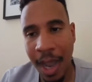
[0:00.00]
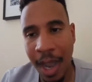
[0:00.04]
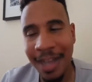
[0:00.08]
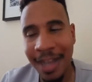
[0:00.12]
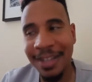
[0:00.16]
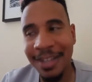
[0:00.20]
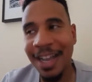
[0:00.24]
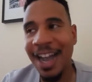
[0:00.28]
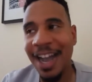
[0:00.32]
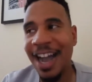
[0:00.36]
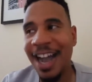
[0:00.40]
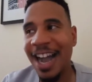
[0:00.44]

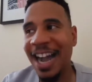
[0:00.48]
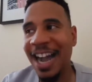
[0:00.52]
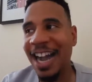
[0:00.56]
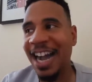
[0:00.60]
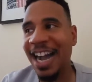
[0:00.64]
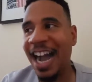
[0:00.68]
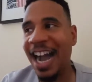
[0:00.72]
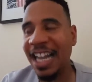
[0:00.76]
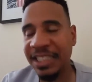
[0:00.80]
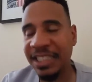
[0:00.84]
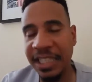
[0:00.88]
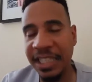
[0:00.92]

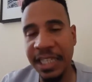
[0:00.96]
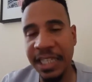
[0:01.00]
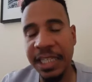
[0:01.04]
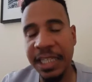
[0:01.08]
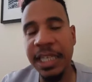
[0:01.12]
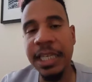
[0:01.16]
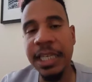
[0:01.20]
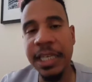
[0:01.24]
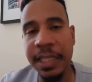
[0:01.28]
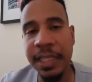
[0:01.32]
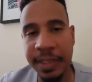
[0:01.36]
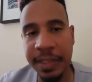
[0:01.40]
I think
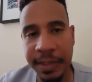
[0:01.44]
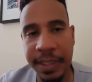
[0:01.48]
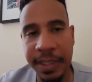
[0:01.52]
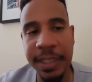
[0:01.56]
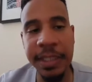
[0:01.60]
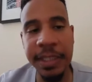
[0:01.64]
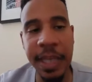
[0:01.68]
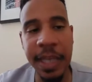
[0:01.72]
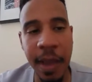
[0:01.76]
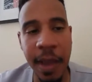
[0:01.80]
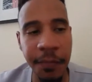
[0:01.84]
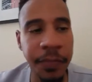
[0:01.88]

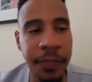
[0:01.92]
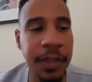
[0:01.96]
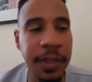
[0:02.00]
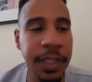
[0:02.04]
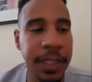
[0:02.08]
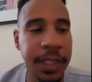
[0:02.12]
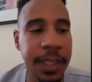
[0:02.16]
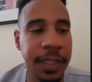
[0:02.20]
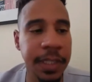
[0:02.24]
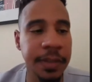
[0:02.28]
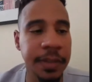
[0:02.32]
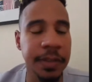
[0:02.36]
he definitely
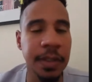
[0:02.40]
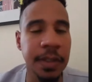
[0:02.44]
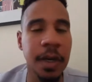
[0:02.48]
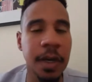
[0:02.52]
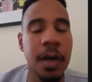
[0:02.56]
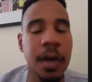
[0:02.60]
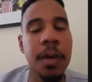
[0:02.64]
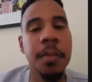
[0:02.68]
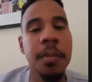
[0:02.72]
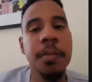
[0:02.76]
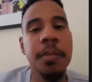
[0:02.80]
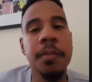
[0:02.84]
gets
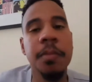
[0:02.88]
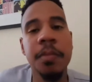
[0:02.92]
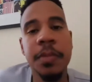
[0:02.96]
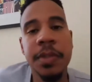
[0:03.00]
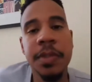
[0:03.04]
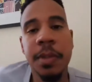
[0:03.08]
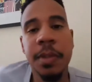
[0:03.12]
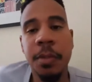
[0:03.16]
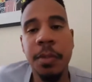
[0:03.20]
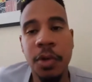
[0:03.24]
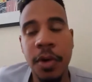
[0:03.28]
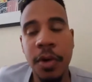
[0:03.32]
some
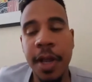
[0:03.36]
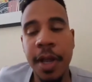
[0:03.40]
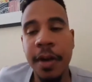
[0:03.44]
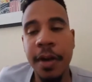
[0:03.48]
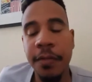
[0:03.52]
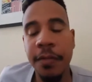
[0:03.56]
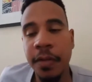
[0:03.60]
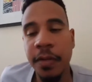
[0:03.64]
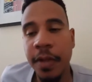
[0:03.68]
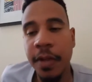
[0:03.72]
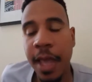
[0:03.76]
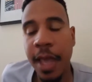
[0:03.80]
credit
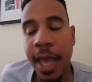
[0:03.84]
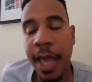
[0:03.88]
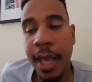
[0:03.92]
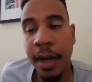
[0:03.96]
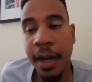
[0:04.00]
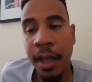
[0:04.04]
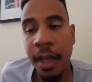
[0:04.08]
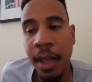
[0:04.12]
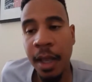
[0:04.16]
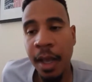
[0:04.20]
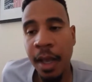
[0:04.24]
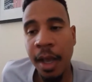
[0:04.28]
for that.
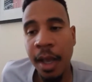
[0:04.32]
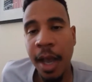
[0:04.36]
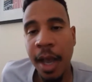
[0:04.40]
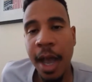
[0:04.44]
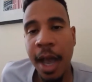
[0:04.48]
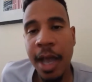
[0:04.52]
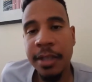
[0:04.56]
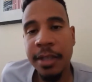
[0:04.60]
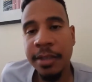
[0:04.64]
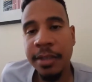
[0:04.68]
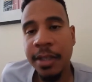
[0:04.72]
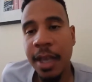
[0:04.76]

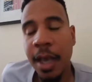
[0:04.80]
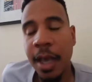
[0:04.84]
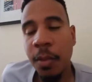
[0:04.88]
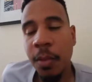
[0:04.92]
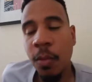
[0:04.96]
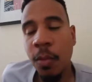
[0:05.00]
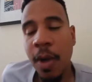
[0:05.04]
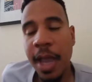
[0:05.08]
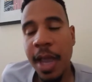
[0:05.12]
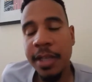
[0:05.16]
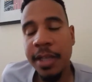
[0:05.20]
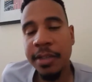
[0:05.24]
Hassan
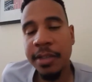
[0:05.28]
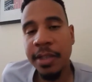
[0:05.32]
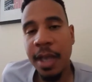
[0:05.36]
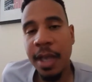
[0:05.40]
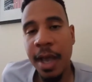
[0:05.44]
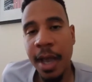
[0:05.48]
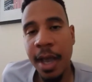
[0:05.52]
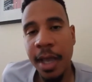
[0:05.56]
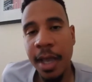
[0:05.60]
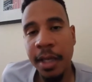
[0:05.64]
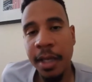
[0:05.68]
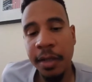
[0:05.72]

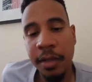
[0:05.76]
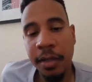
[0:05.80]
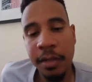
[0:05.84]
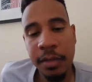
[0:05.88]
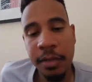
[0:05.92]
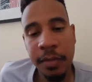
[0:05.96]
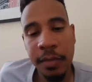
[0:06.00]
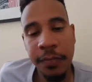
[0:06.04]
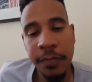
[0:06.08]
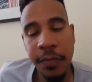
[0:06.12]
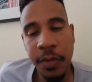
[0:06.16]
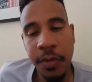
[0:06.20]
Whiteside,
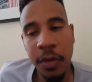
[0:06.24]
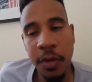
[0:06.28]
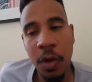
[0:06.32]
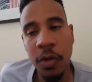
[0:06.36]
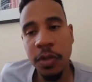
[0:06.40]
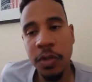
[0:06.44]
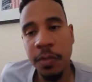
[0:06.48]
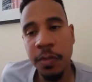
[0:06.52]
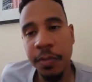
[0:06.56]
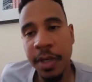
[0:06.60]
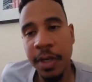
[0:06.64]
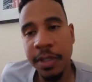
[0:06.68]
for those
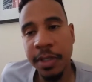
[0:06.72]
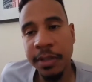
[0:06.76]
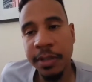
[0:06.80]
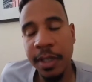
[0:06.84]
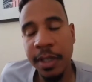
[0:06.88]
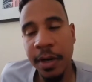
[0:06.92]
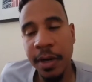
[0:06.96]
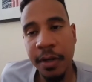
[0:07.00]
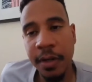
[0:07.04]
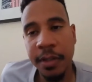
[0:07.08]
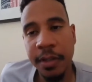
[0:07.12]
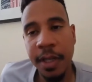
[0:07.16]
of us that
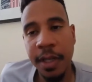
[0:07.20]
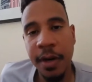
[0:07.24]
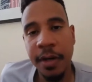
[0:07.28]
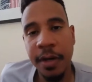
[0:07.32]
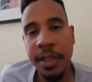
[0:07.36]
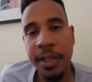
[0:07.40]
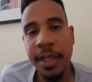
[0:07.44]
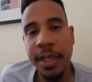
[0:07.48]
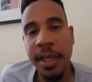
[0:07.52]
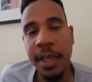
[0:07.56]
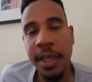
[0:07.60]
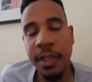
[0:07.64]
are
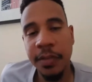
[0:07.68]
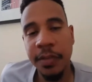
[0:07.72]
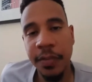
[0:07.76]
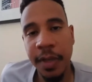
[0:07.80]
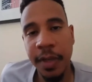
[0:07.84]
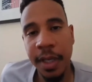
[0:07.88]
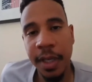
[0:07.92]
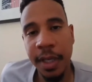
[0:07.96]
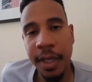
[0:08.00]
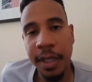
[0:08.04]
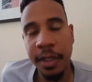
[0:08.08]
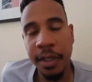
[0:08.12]
Kings
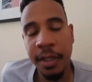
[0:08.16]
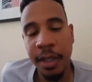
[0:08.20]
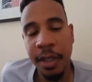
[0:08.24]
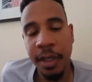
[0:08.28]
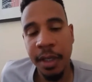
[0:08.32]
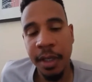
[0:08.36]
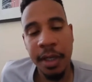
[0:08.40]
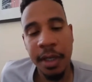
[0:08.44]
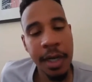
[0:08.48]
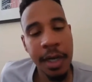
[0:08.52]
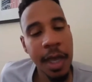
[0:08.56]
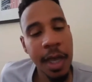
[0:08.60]
fan,
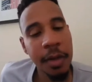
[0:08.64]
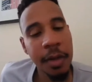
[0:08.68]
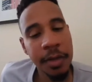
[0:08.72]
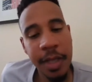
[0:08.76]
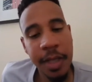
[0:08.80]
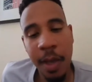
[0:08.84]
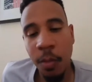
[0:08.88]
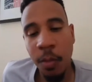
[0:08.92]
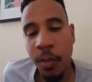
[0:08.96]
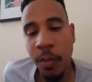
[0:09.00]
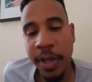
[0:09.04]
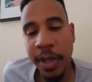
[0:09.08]

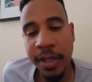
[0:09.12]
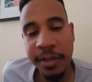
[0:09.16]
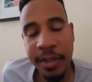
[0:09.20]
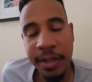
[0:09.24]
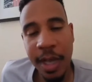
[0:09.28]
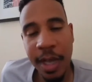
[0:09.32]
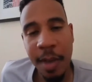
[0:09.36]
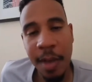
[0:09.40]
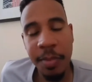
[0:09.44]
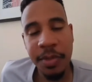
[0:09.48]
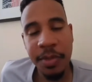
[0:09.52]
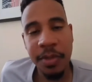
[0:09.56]
that
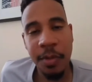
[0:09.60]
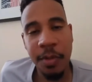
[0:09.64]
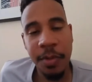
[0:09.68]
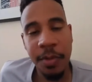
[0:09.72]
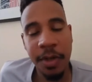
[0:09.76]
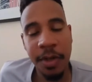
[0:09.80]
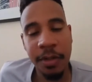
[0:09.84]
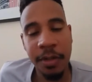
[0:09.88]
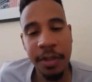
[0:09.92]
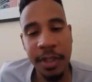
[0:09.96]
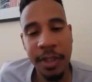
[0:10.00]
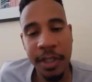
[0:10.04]
Wingstop is over
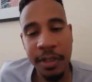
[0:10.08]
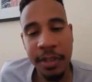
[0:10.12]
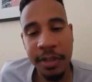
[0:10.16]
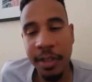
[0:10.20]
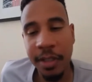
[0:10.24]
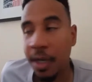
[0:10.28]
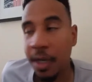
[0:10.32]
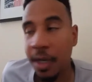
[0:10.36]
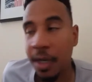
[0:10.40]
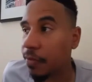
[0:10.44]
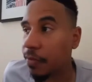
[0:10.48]
there looking tough.